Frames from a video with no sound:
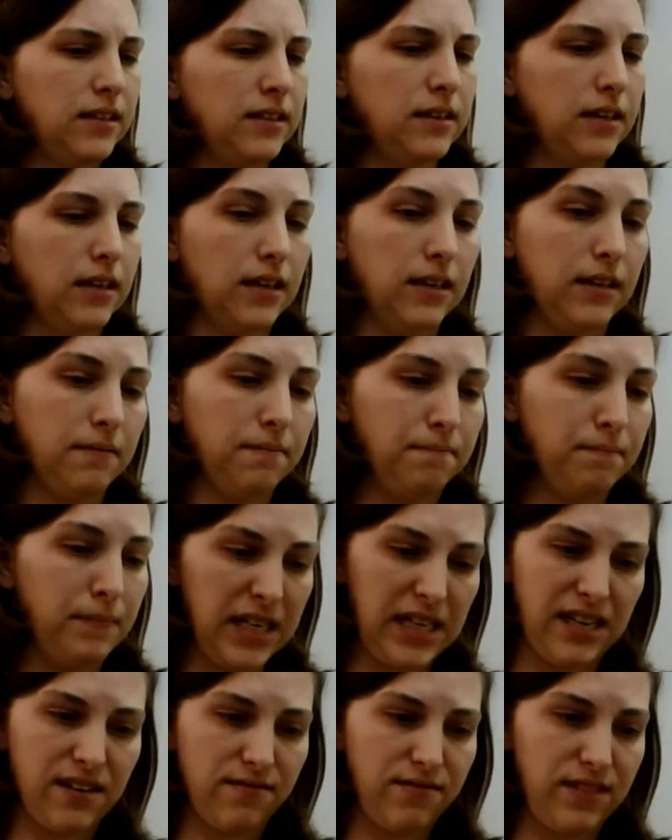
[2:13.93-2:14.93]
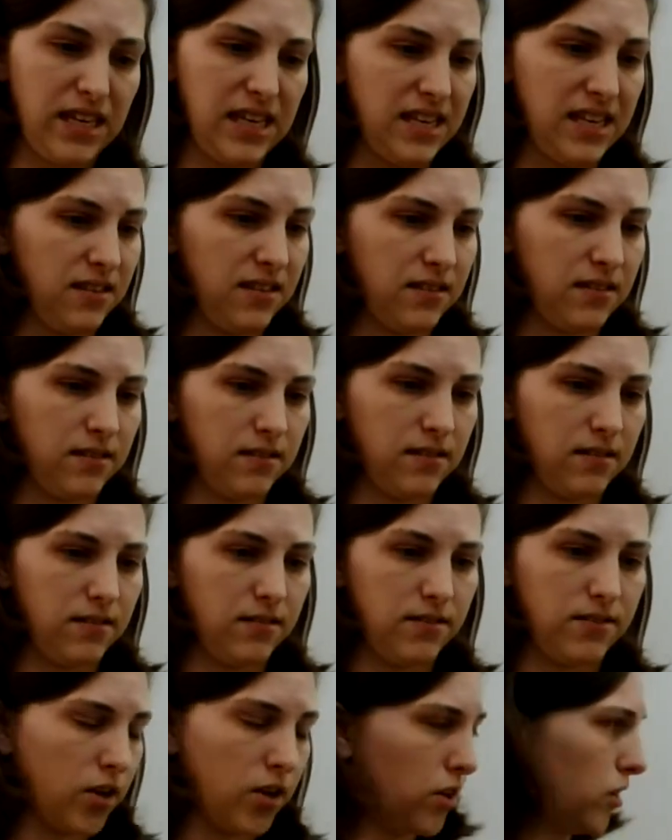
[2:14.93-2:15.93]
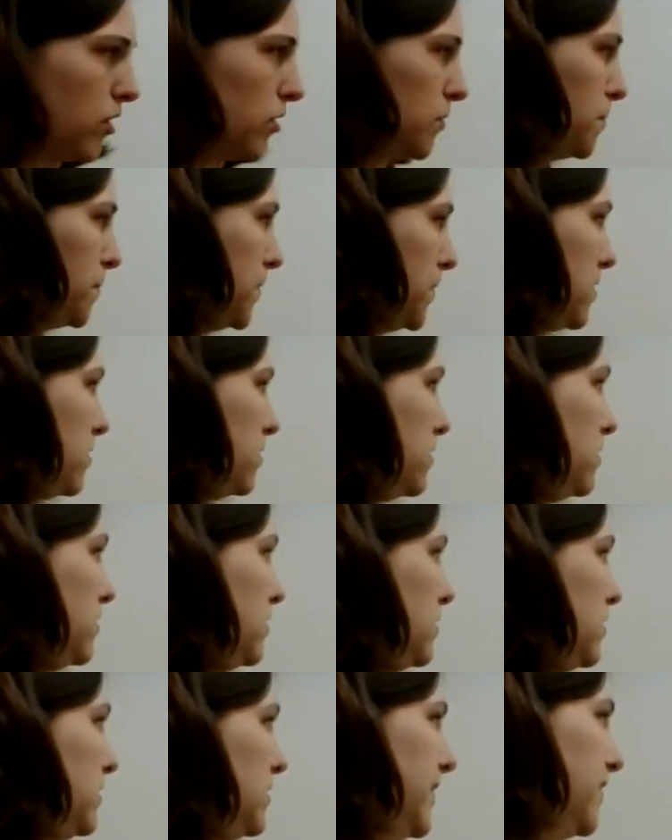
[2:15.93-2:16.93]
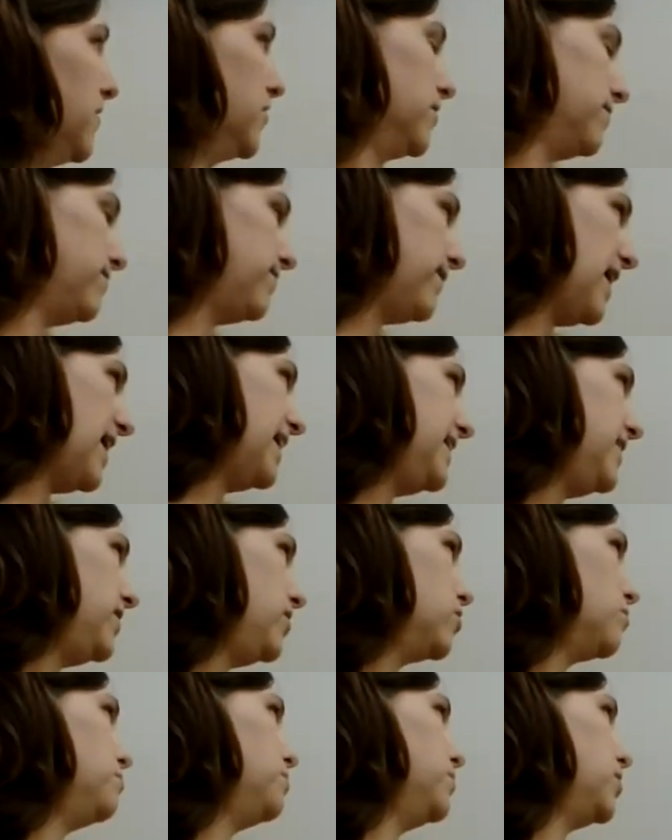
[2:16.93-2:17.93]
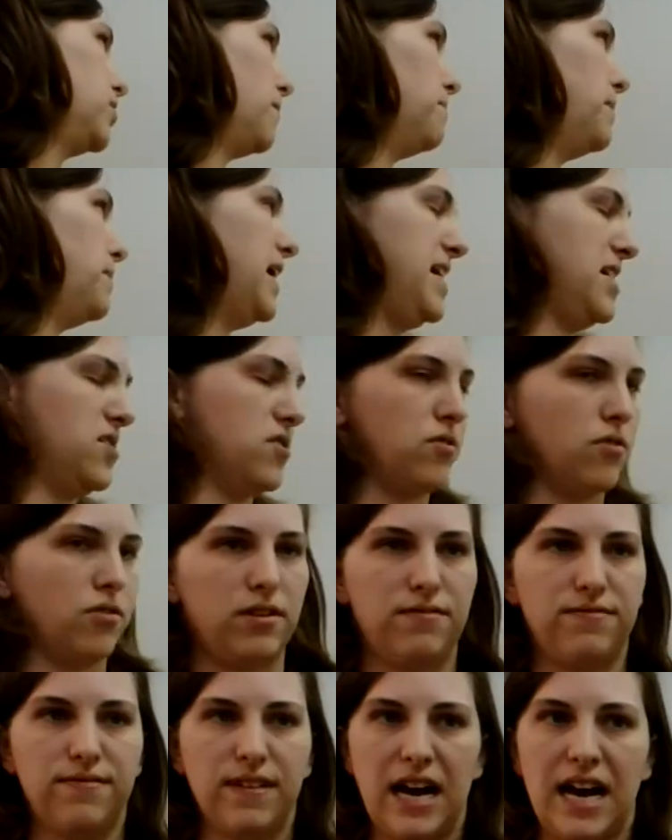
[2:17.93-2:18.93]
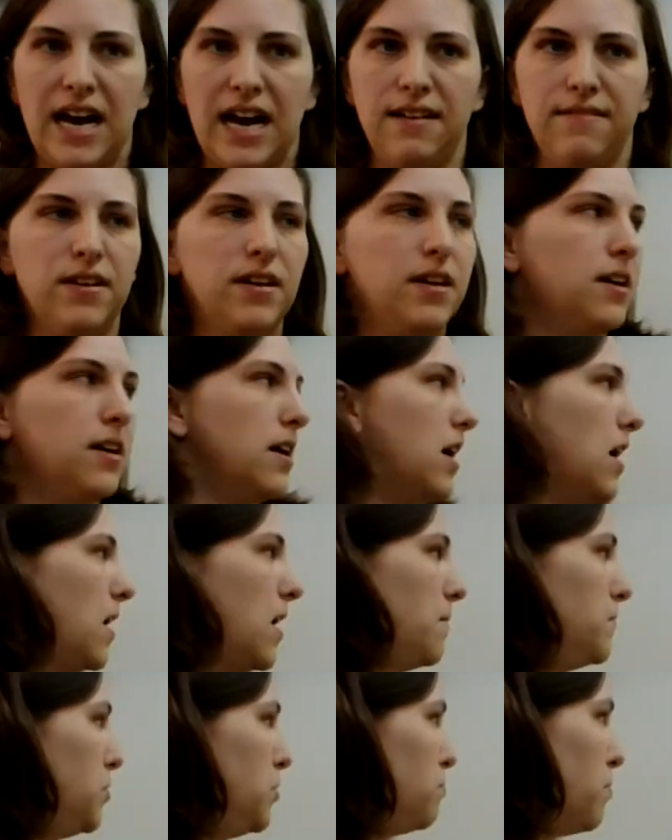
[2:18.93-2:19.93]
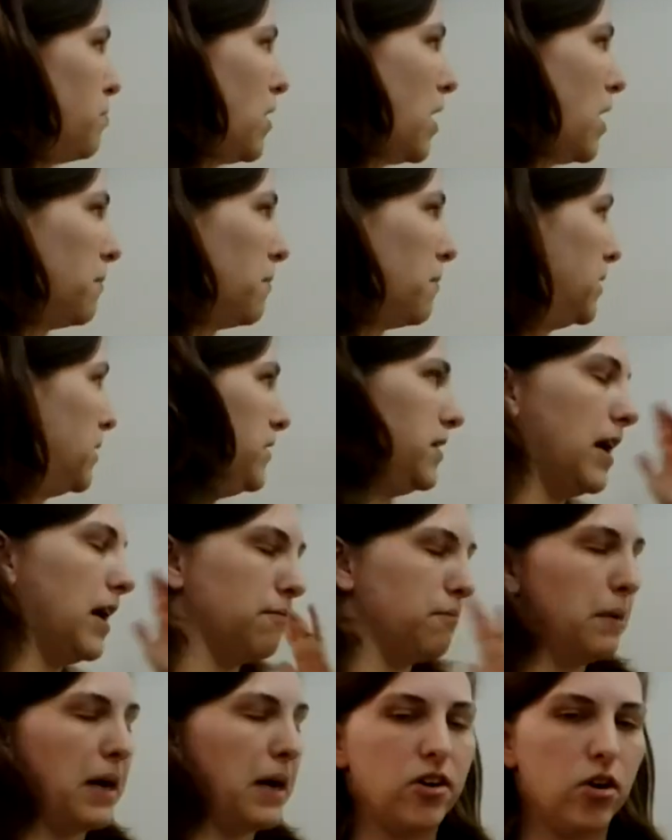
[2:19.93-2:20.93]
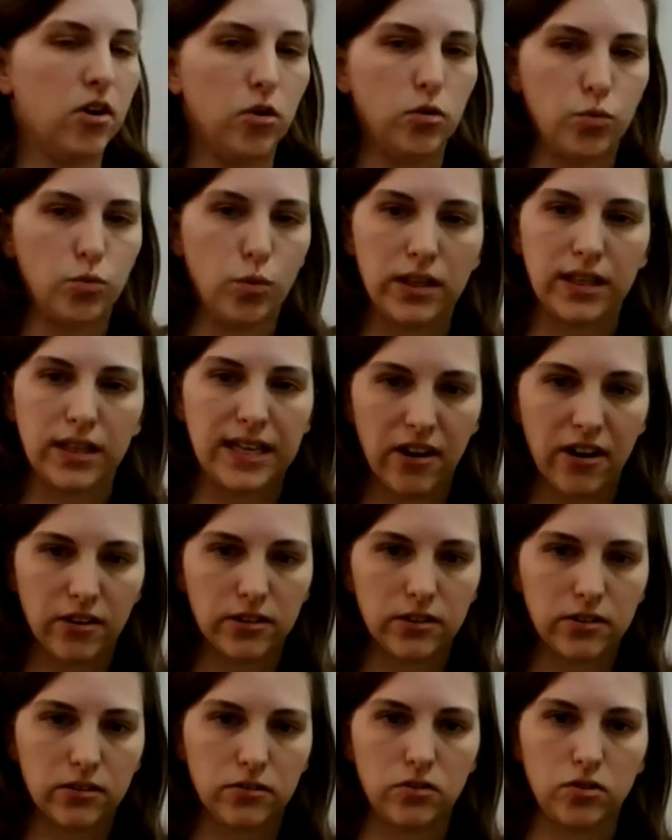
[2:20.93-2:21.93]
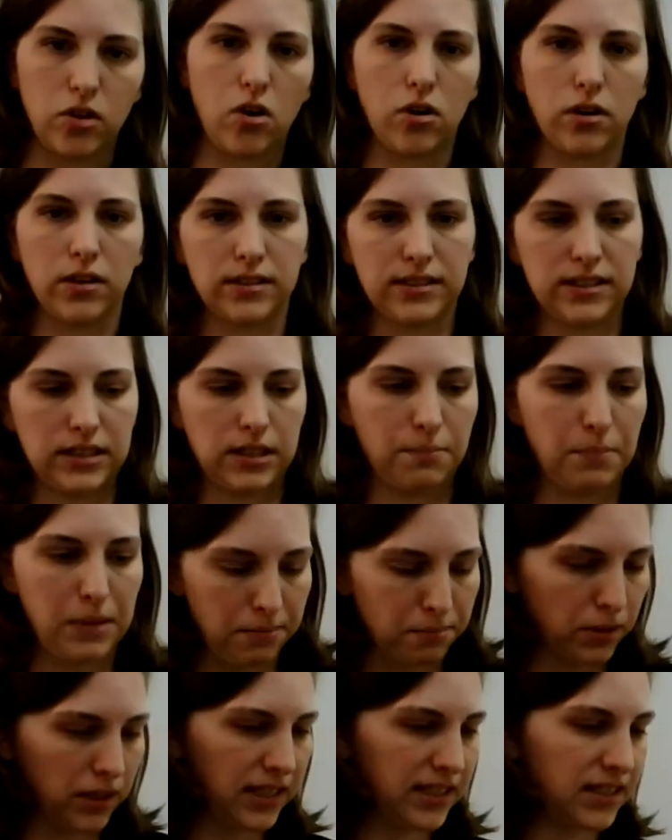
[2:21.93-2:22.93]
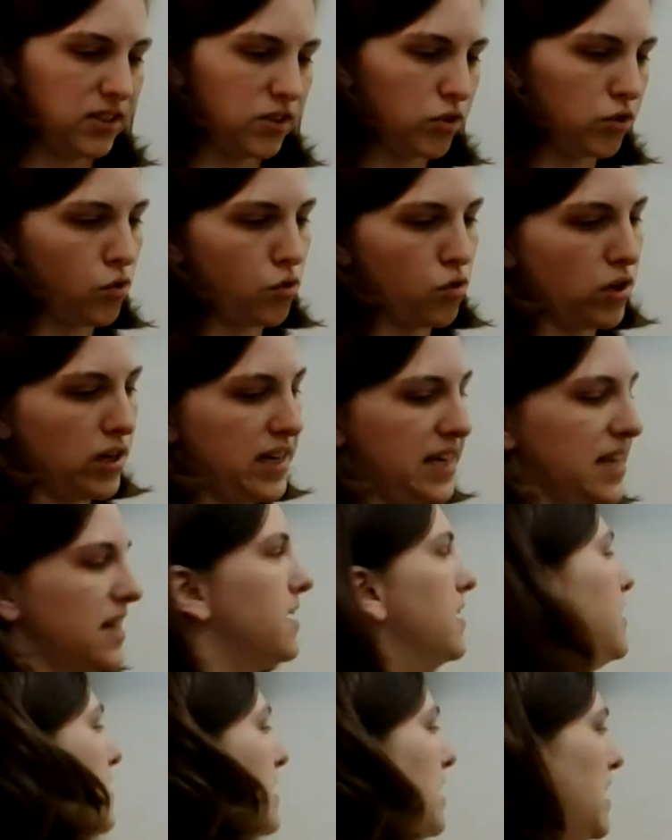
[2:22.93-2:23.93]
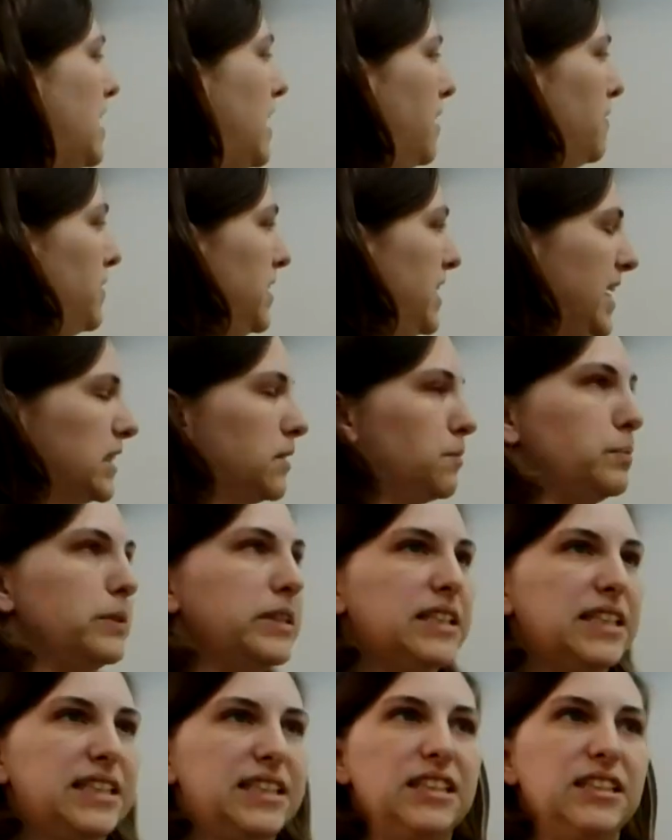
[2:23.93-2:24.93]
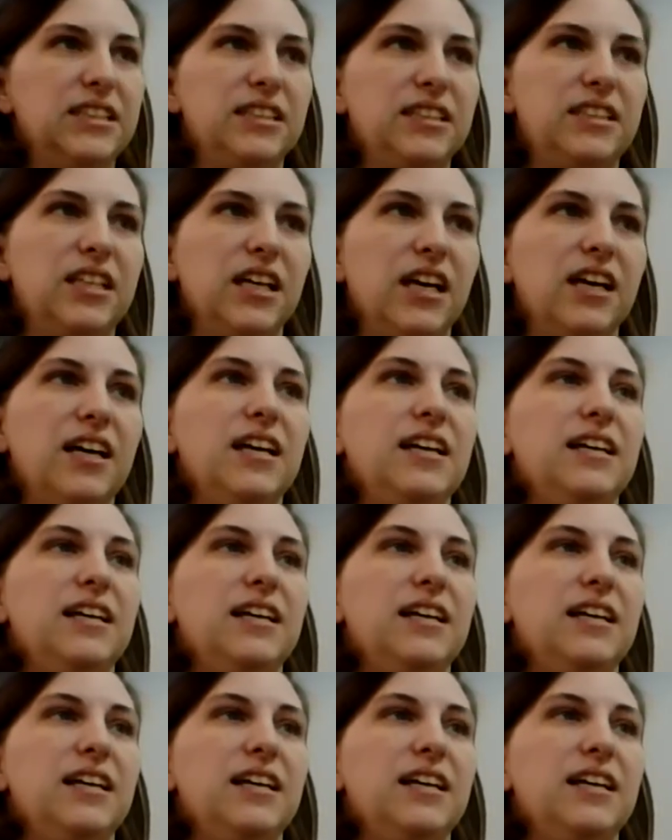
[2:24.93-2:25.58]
uh, many of these terms, they're defined in your book on page 35. Um, you probably, everybody knows what the characters are. It's the people in the story. Uh, the exposition's the